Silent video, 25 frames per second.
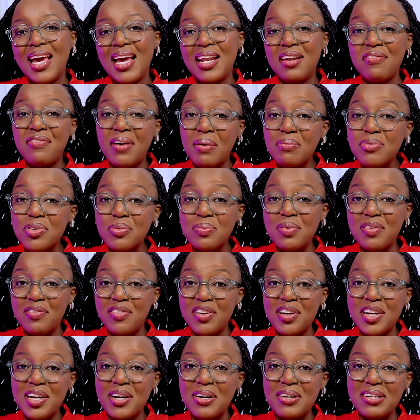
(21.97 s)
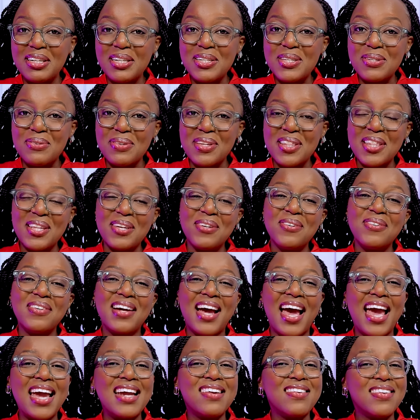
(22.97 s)
And if I'm to be very honest with
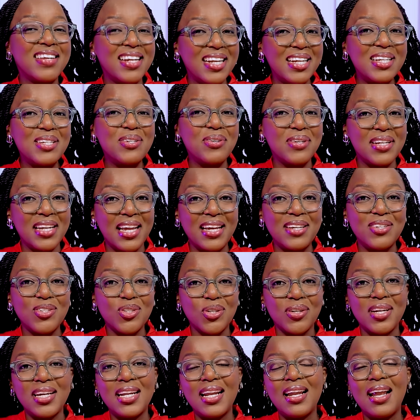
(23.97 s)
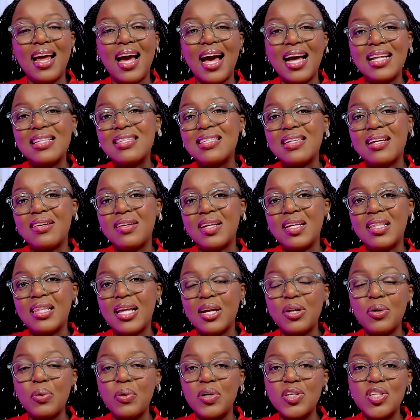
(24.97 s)
you, I really don't enjoy answering
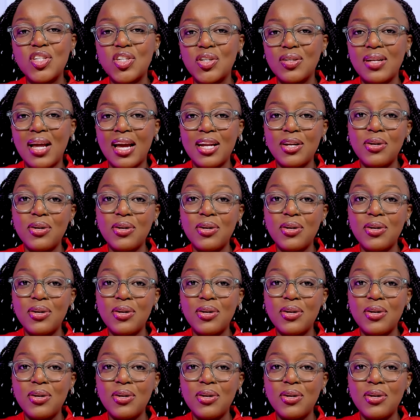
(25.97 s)
that question.